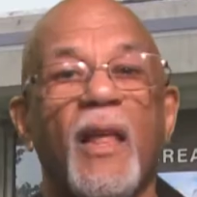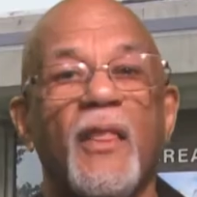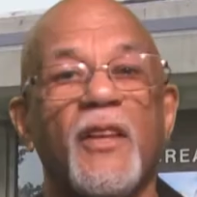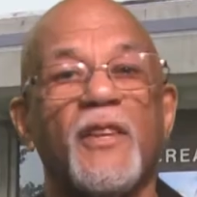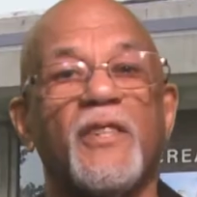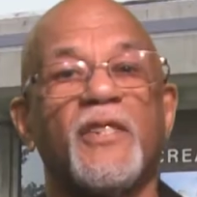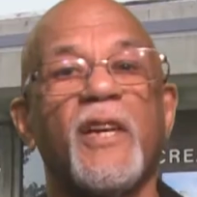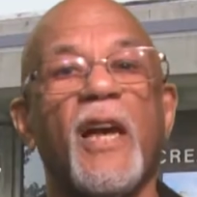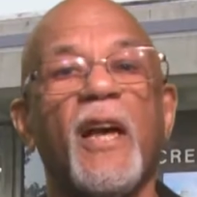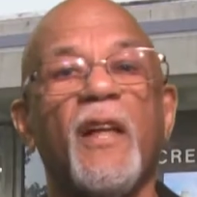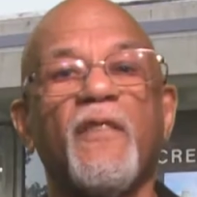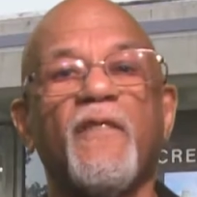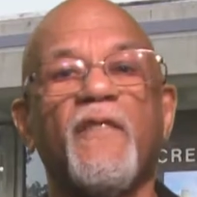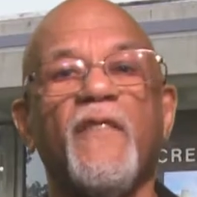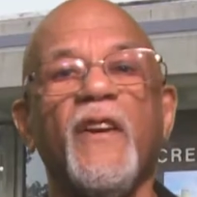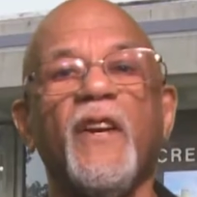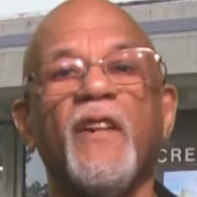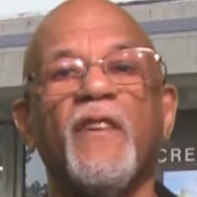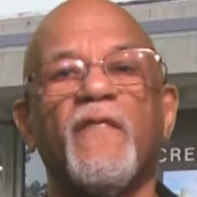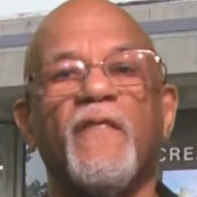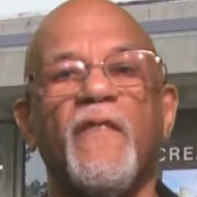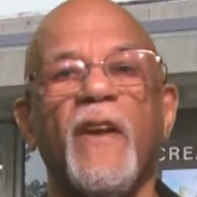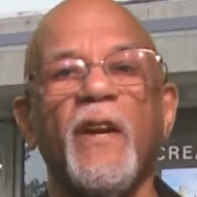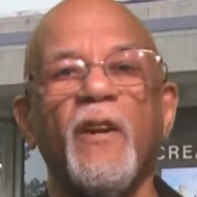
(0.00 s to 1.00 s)
The
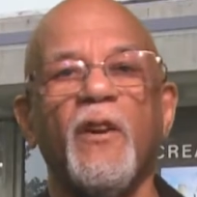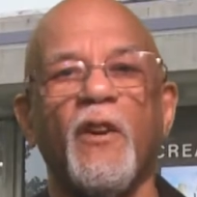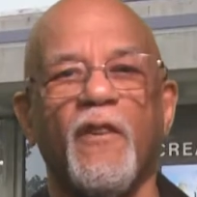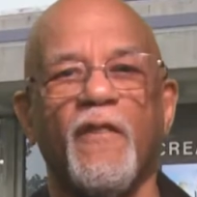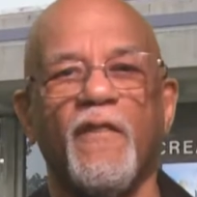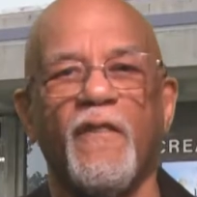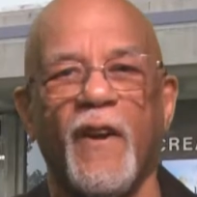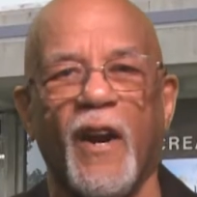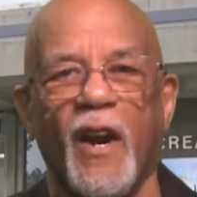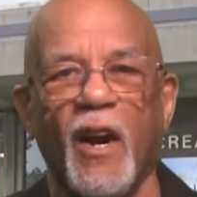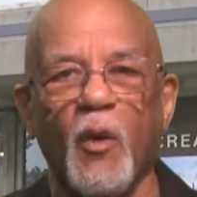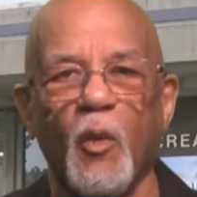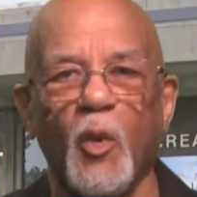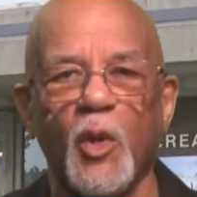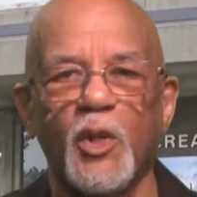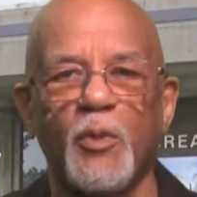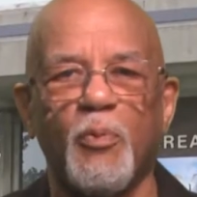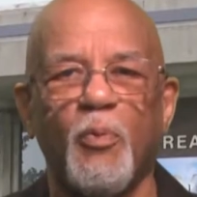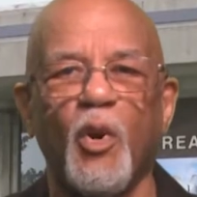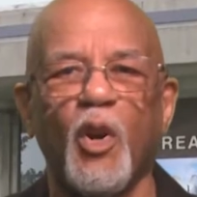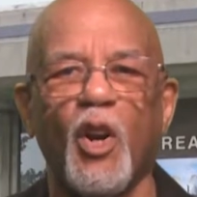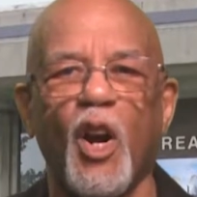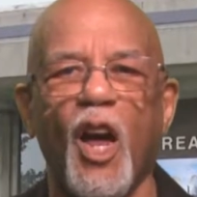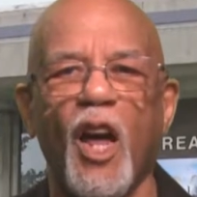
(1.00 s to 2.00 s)
Southfield Vendor Fair was
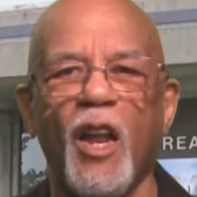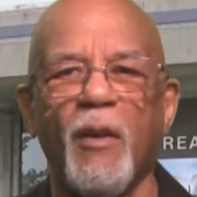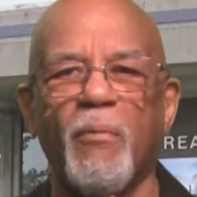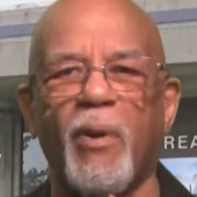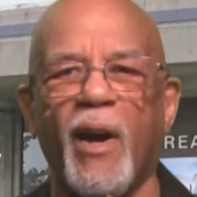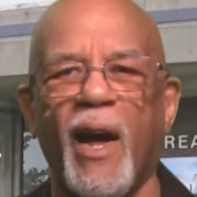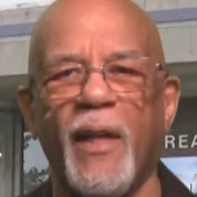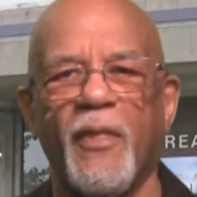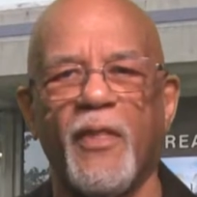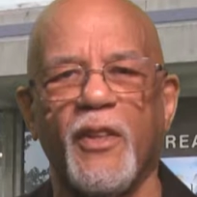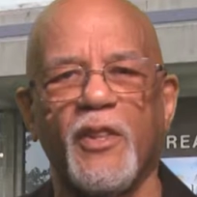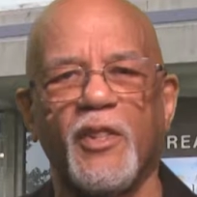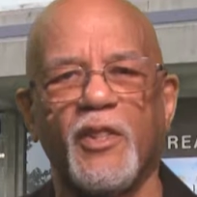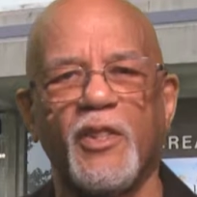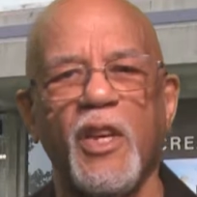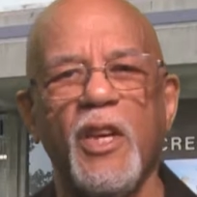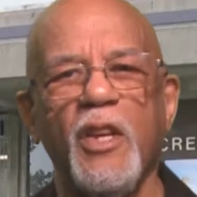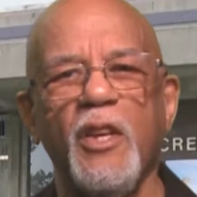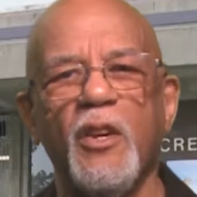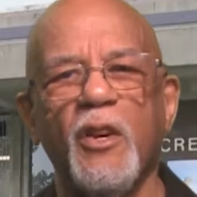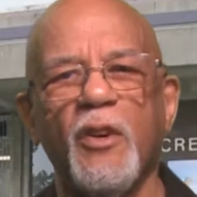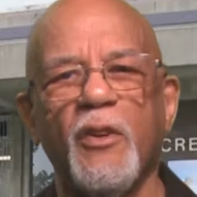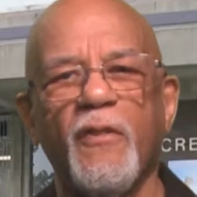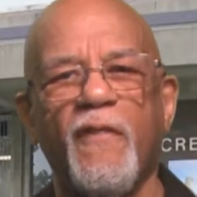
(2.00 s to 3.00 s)
put on by the
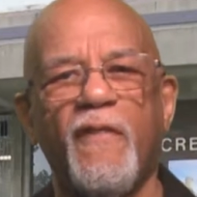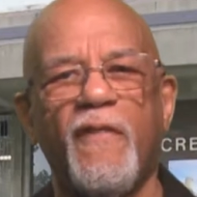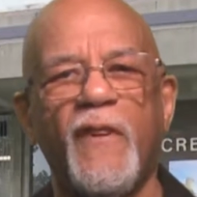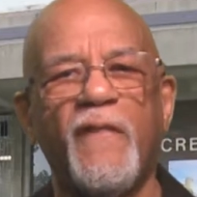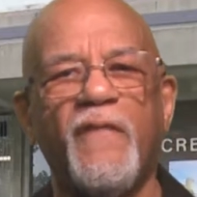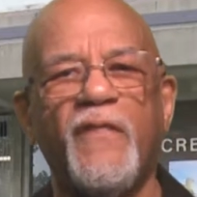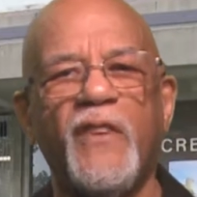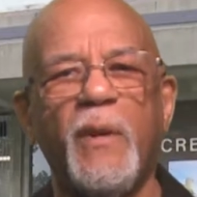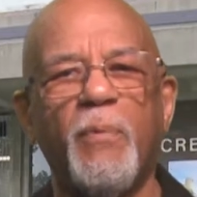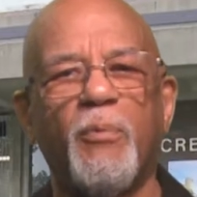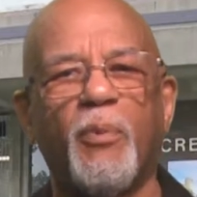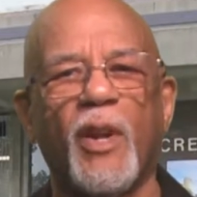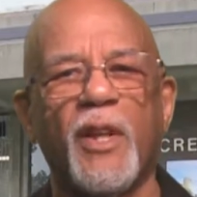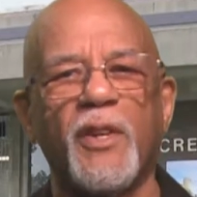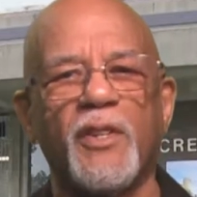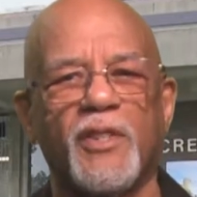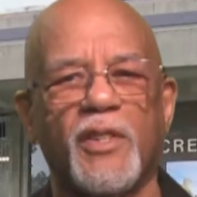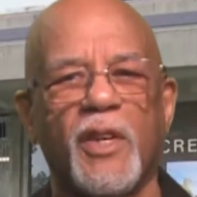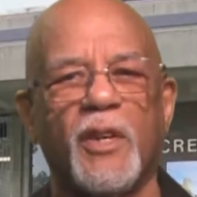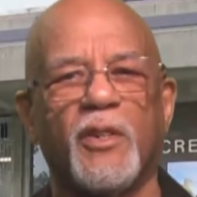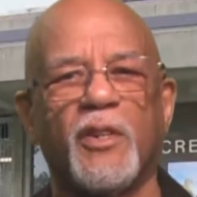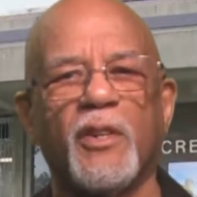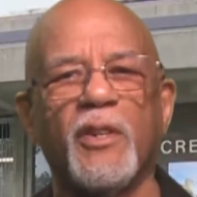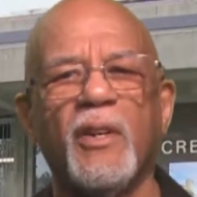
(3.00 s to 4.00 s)
Senior 50 Plus
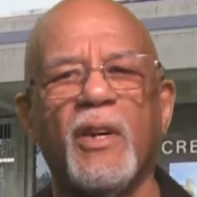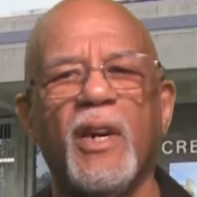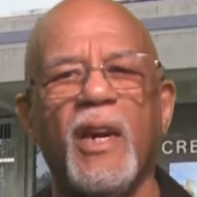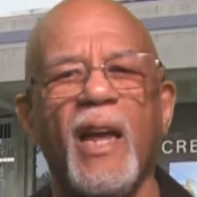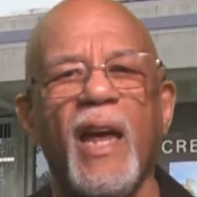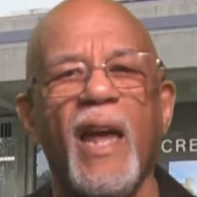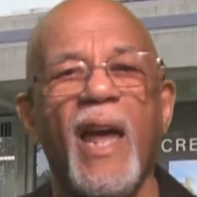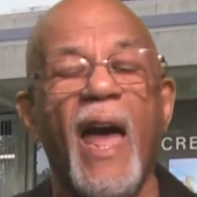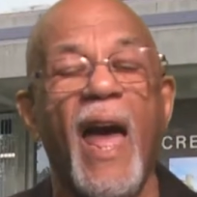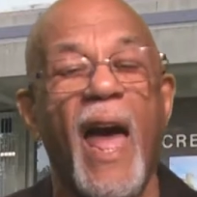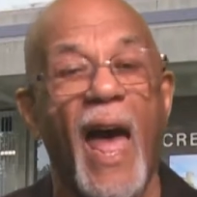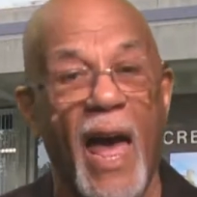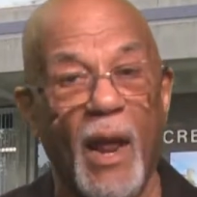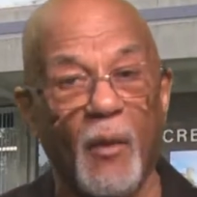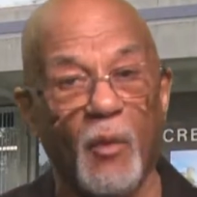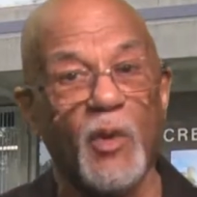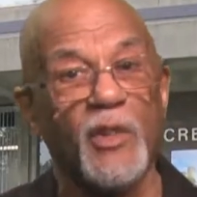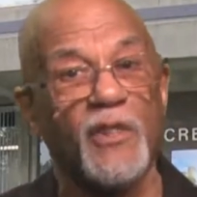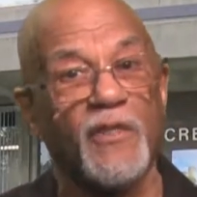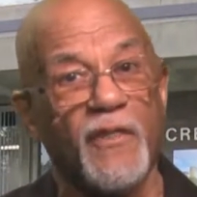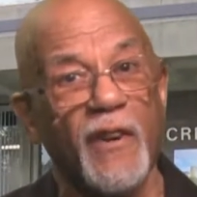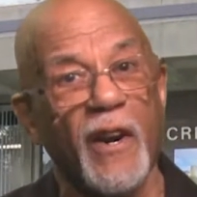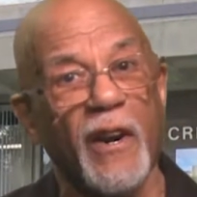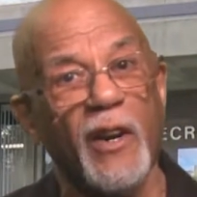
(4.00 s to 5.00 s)
Center and
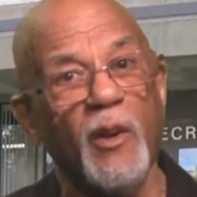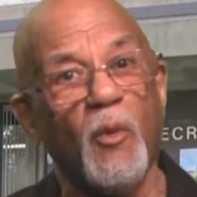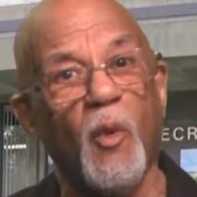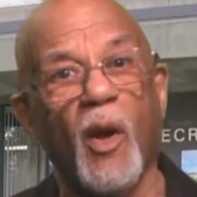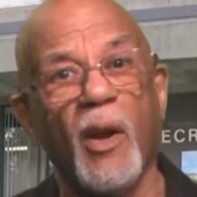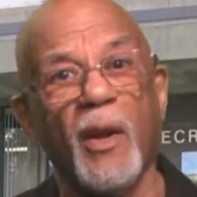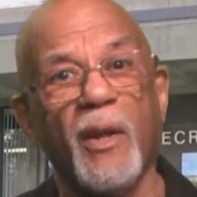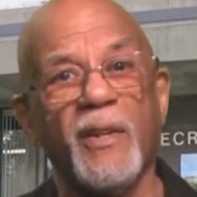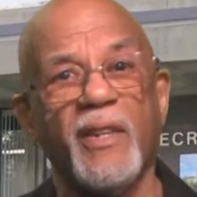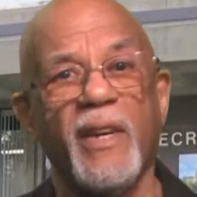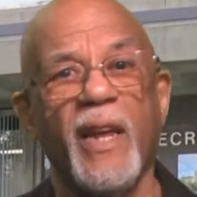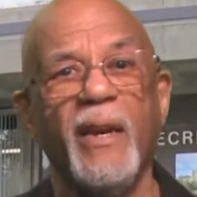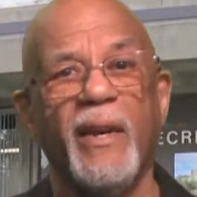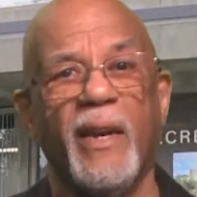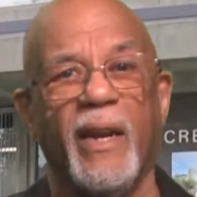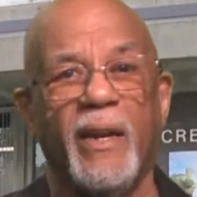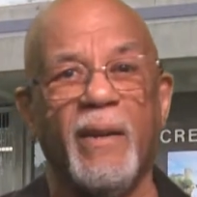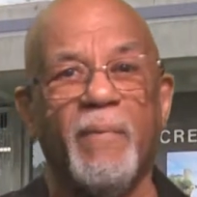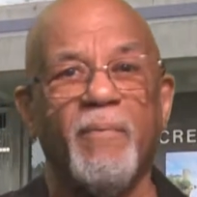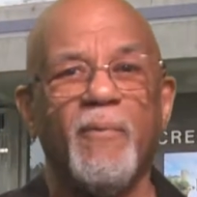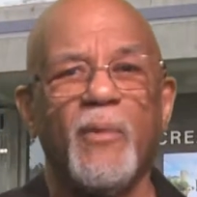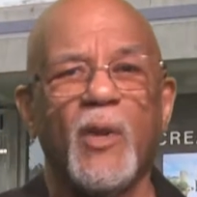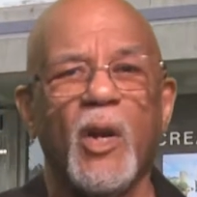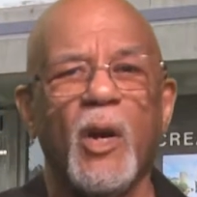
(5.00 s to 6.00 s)
was very well attended.